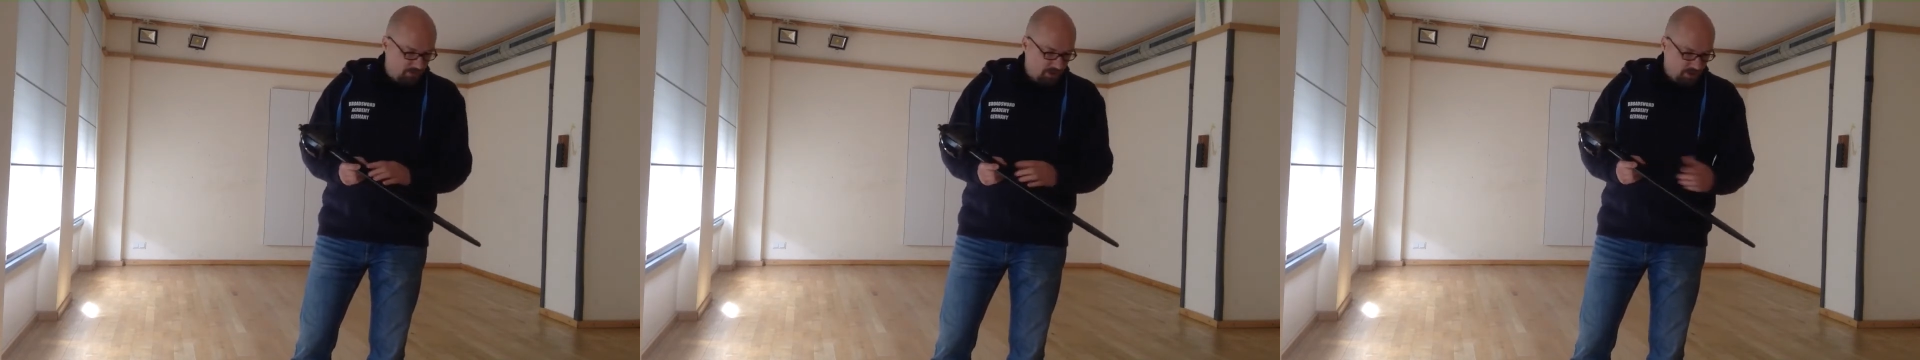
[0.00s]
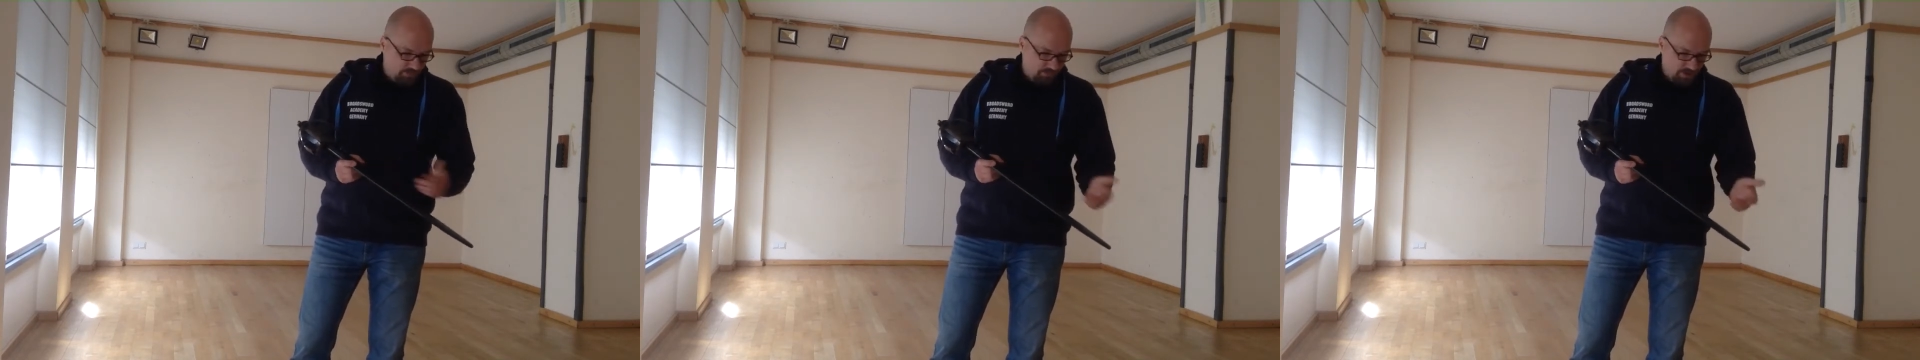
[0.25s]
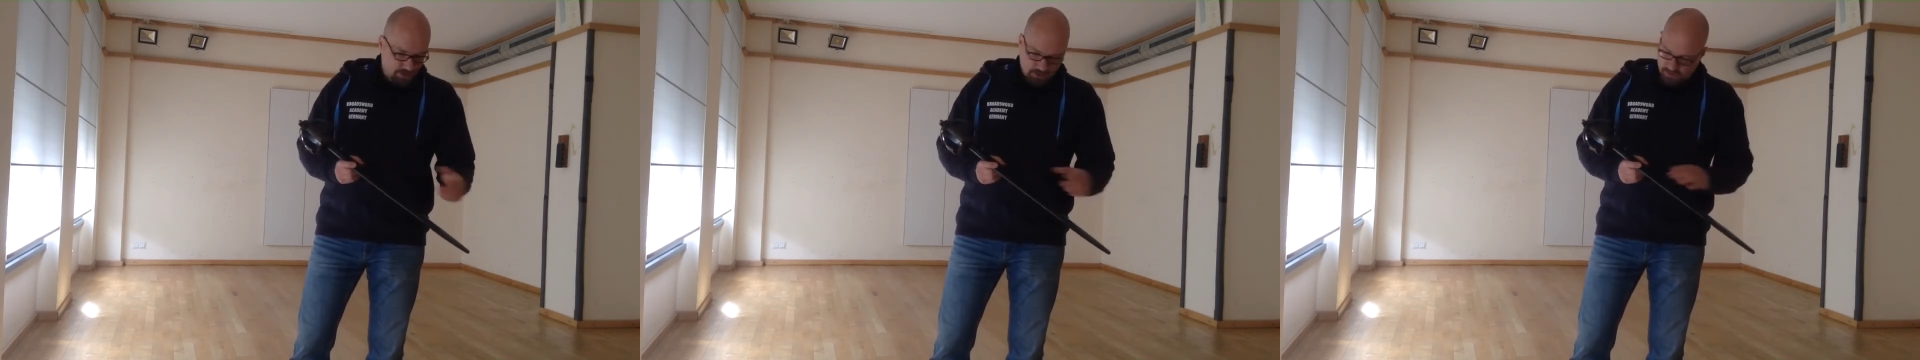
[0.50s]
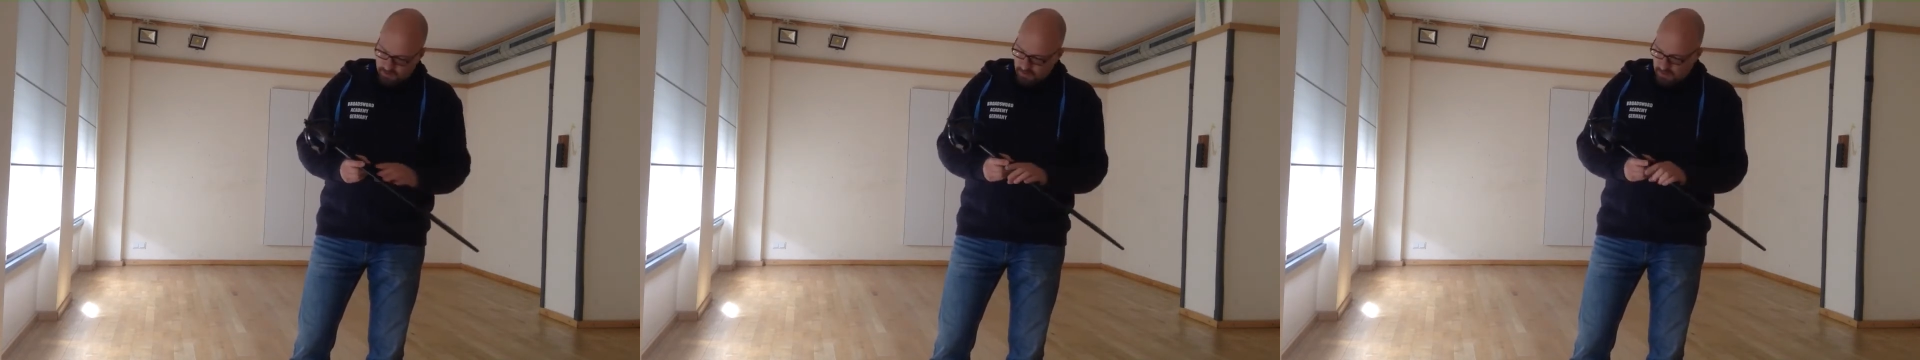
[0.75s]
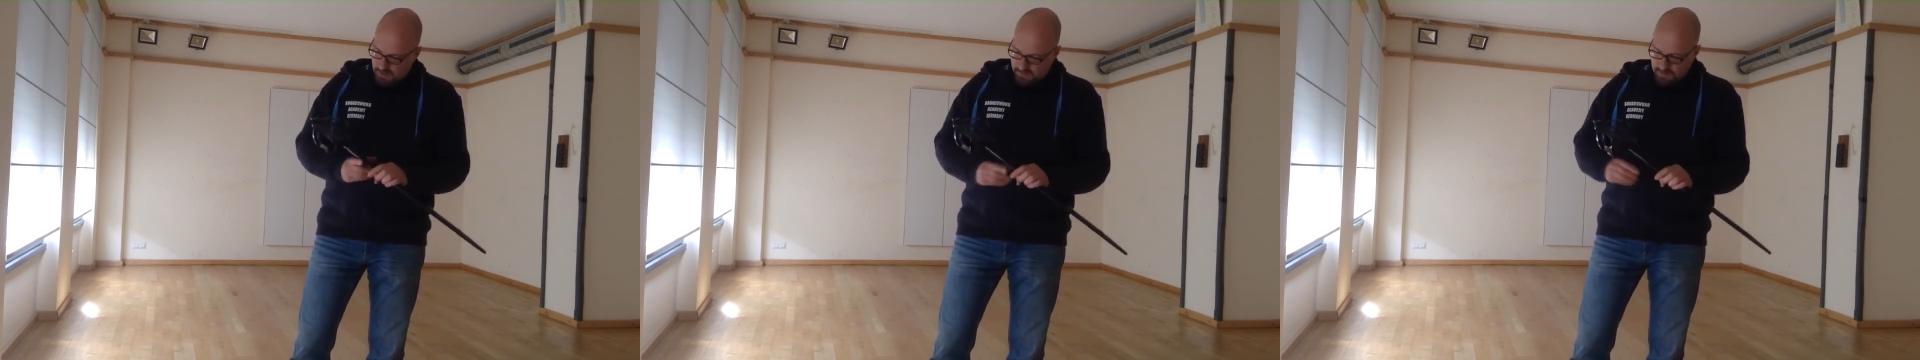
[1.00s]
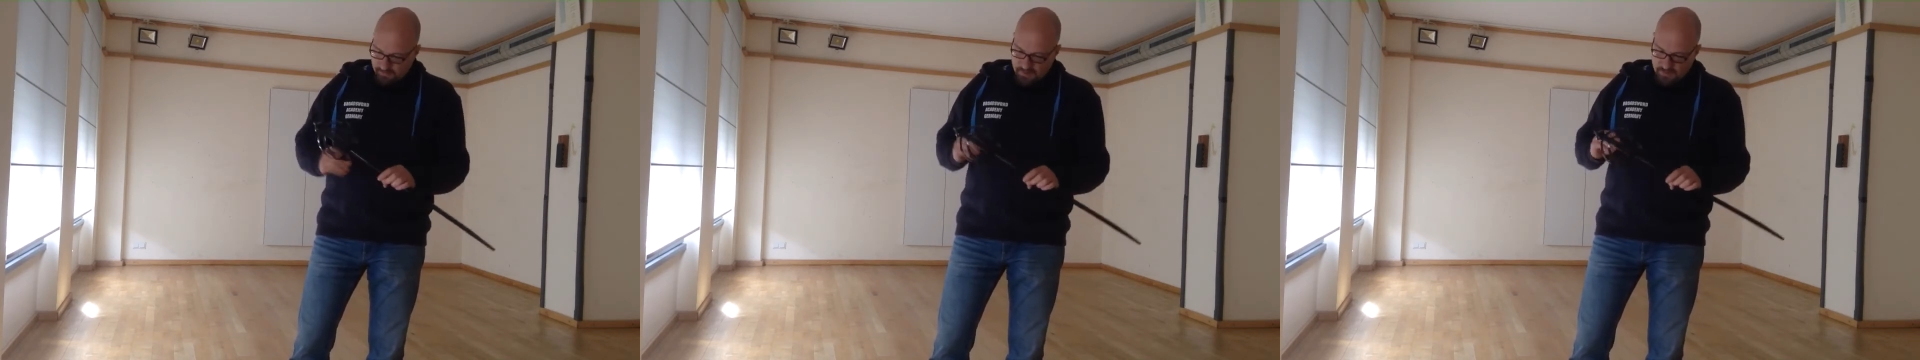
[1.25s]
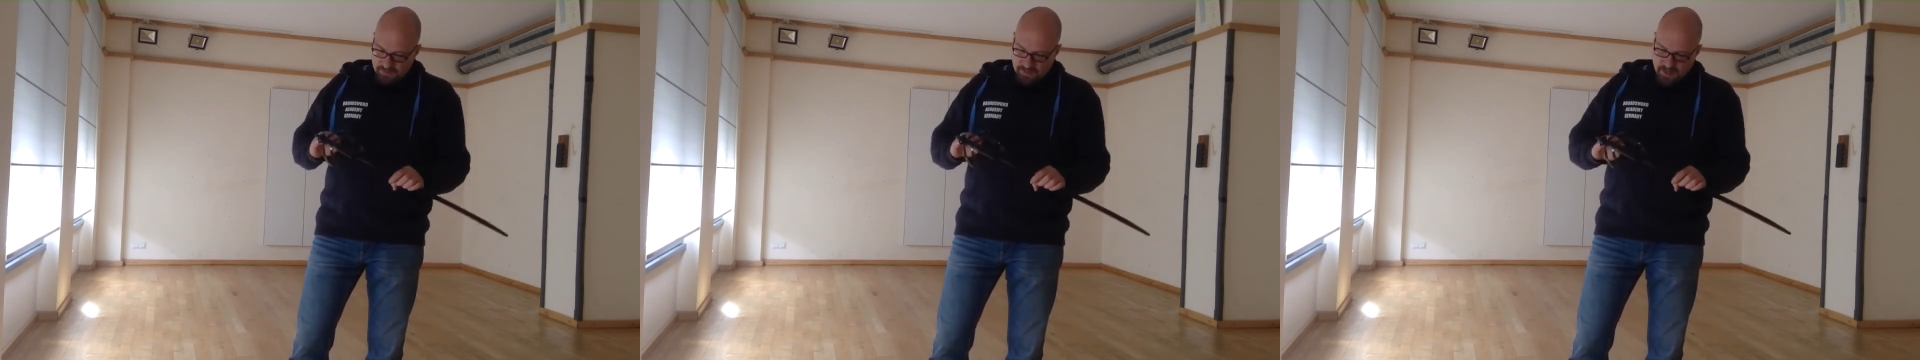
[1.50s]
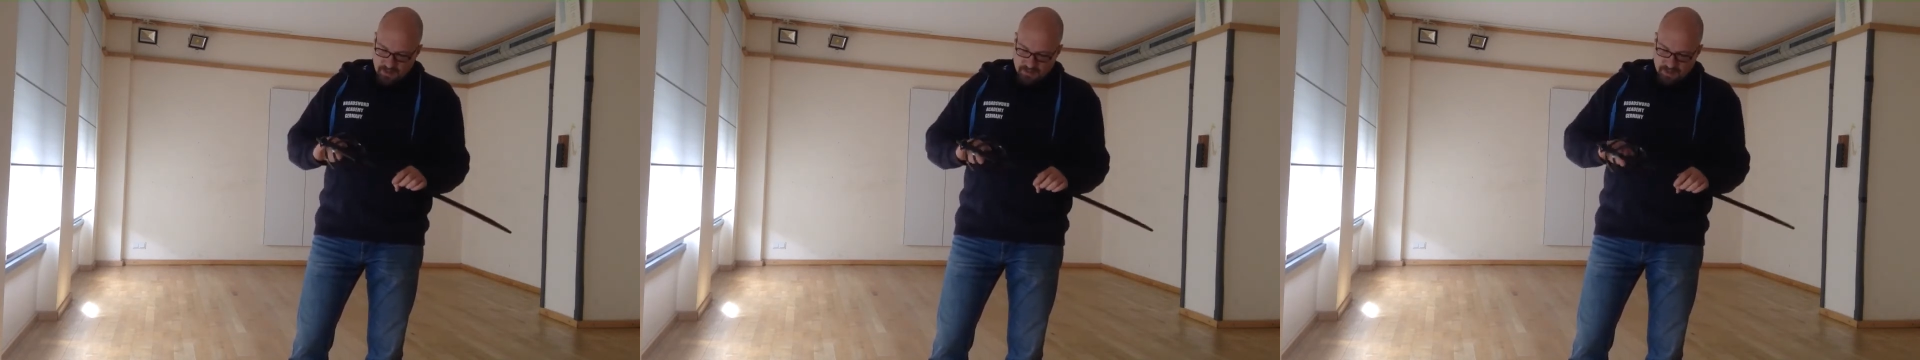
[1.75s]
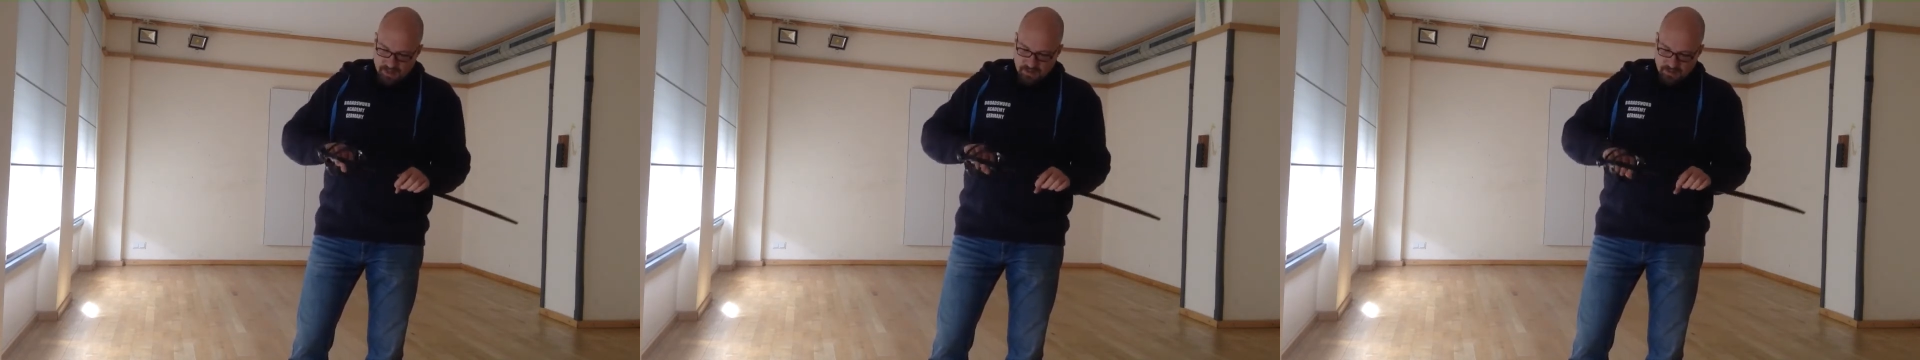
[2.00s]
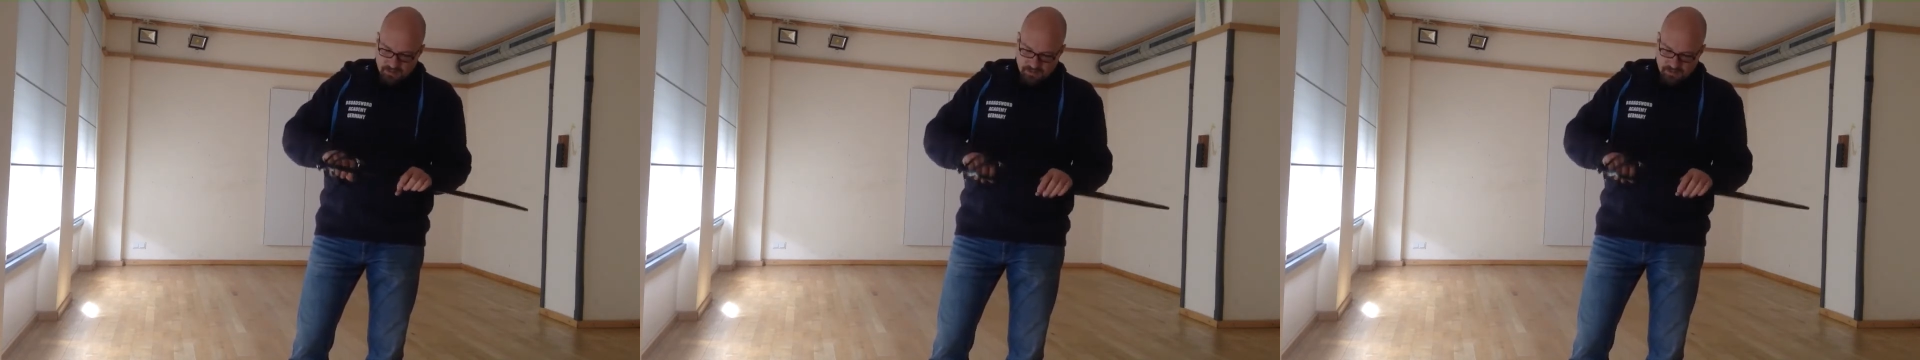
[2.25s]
They are functional. Sometimes they are tighter,